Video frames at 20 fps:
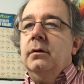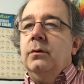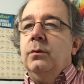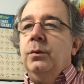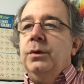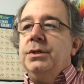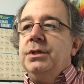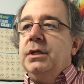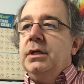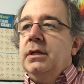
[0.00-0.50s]

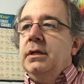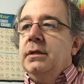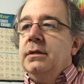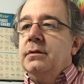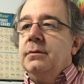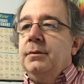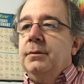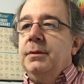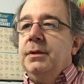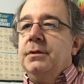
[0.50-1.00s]
which
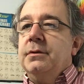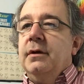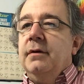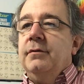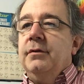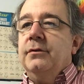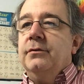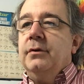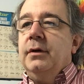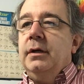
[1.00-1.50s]
is, let me make sure I
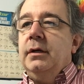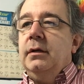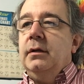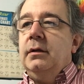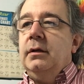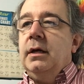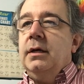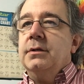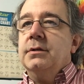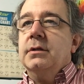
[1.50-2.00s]
have this right.
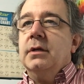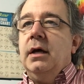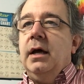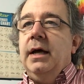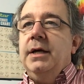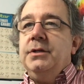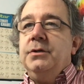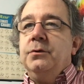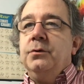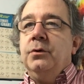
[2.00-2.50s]
Yes,
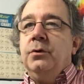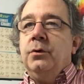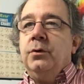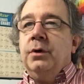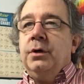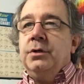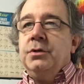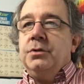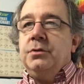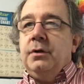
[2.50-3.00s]
high school
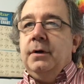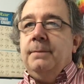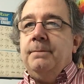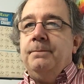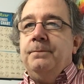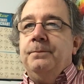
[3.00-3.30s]
orchestra.